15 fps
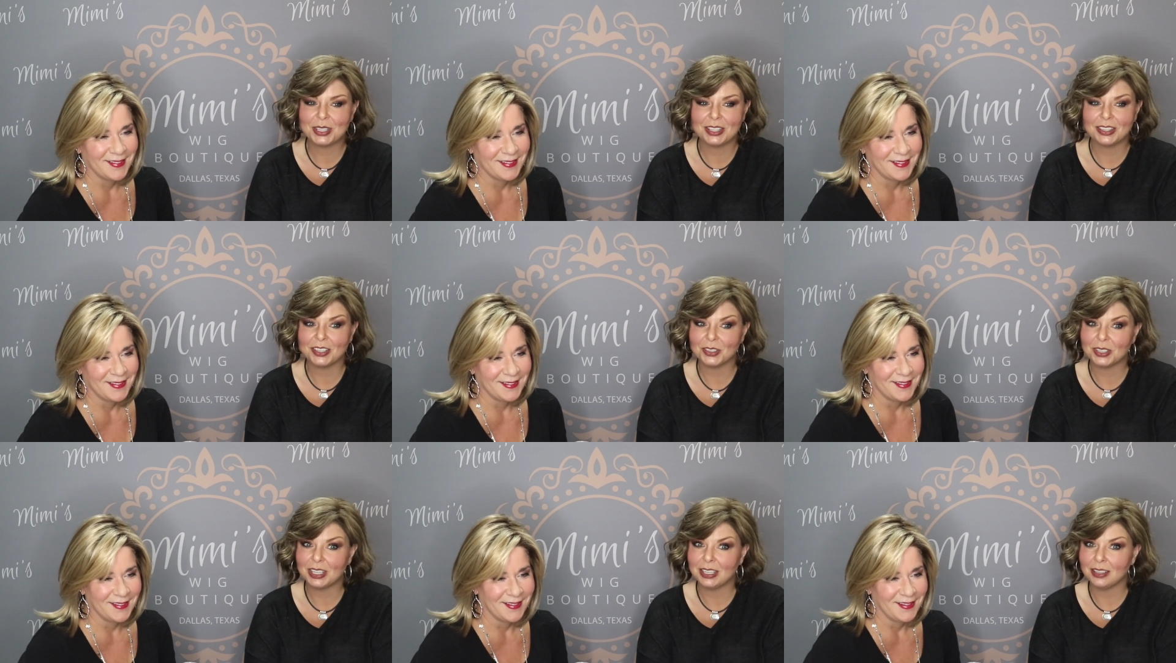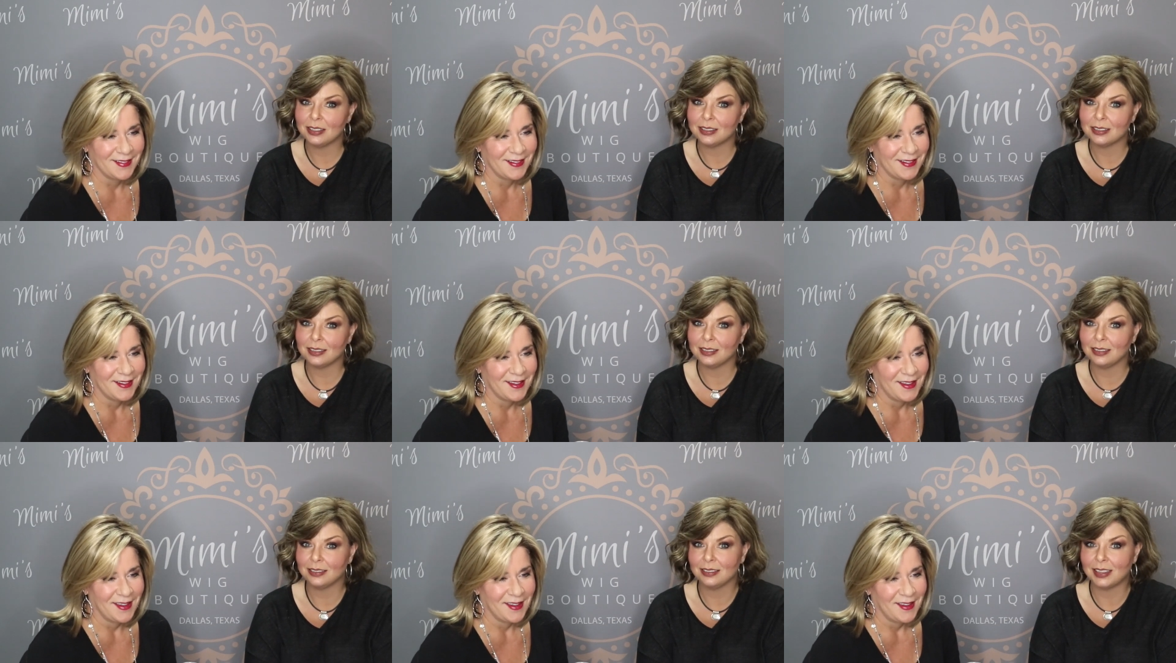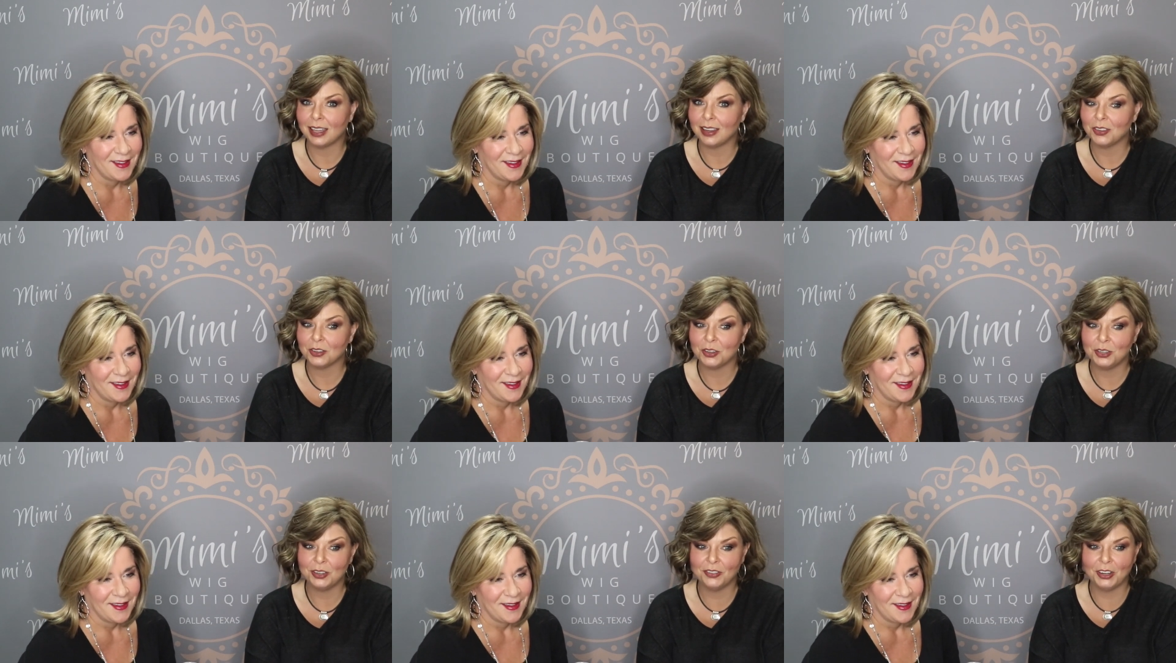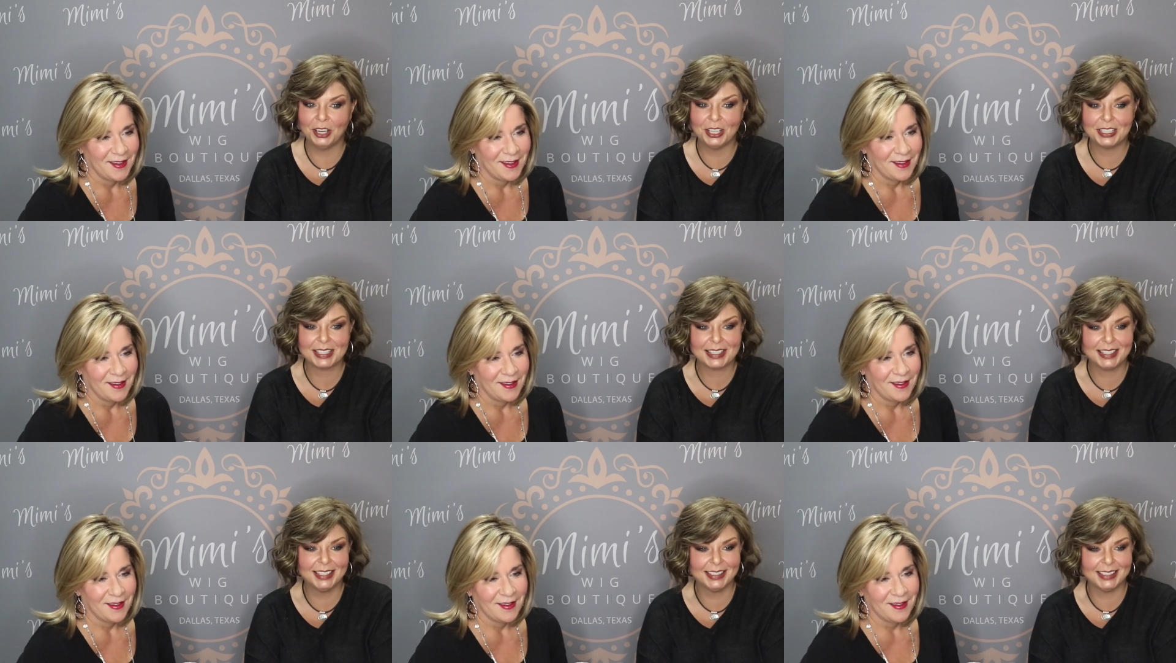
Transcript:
Speaker 1: those kids in that other universe.